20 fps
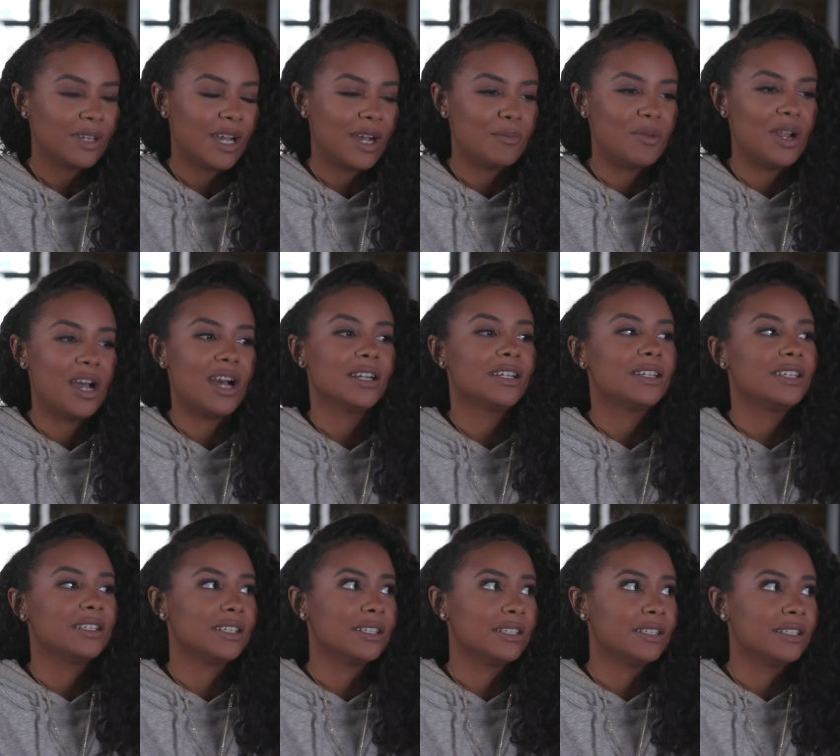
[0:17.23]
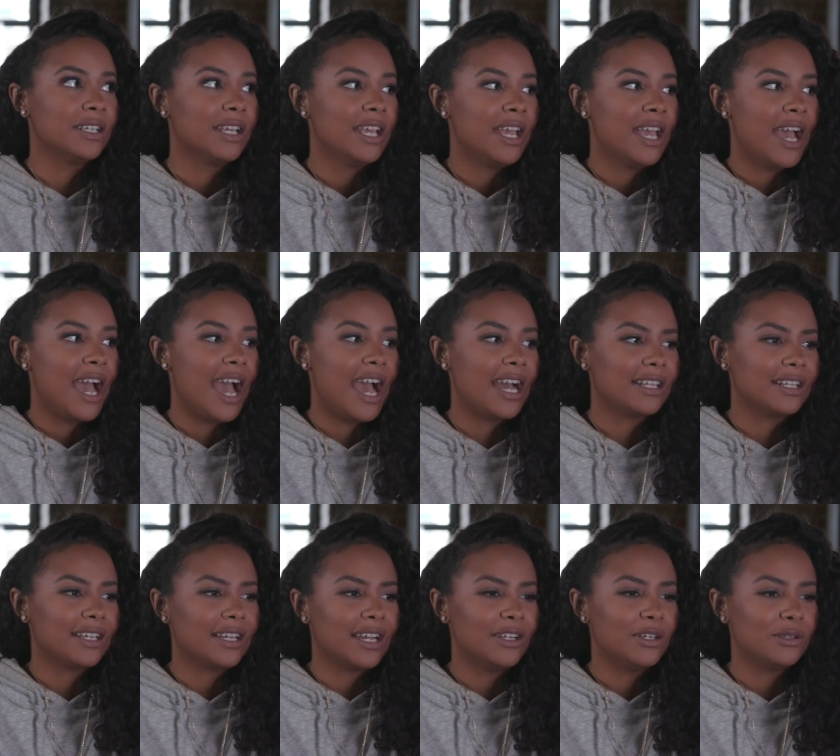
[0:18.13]
I'm not gonna act
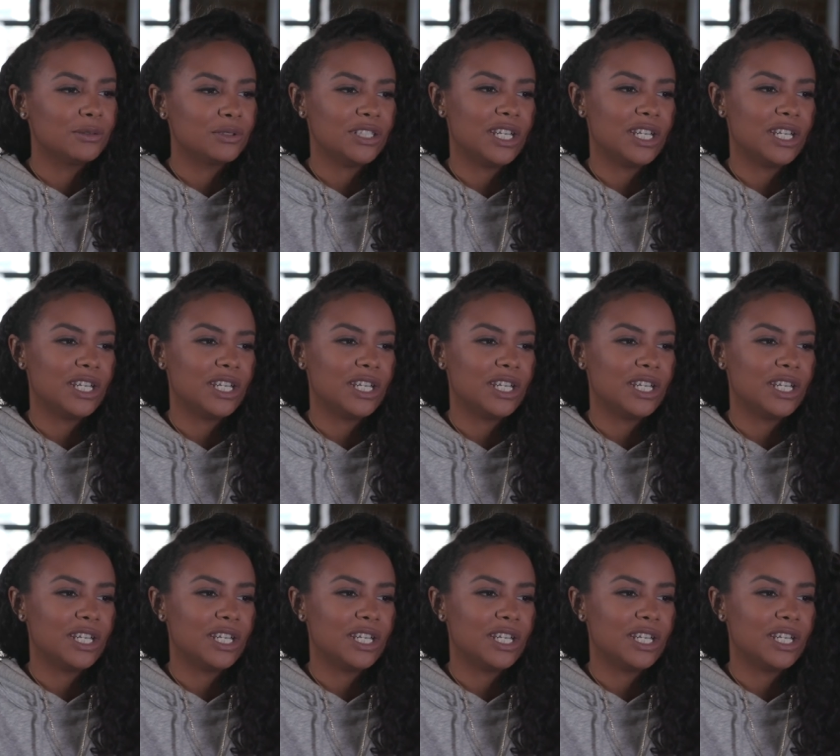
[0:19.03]
like I don't